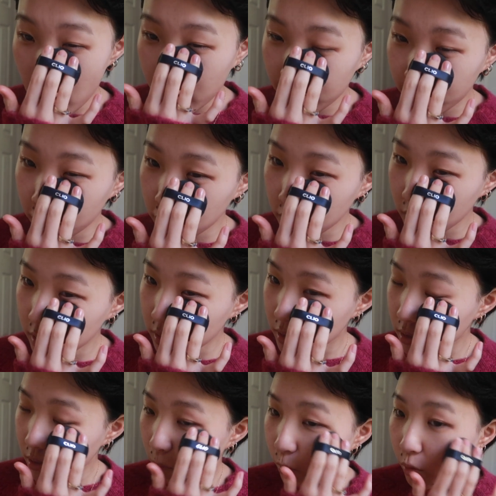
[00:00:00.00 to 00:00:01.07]
it feels like
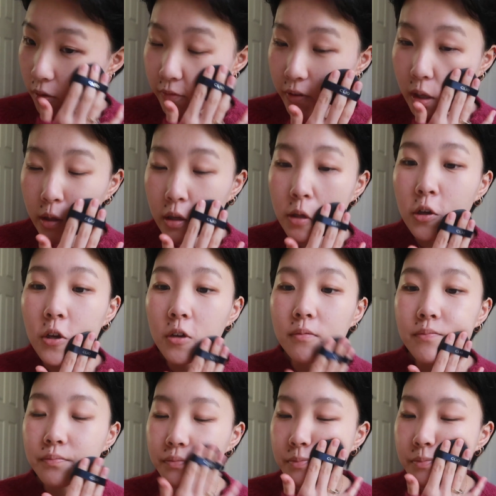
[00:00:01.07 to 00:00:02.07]
somewhat fairly new.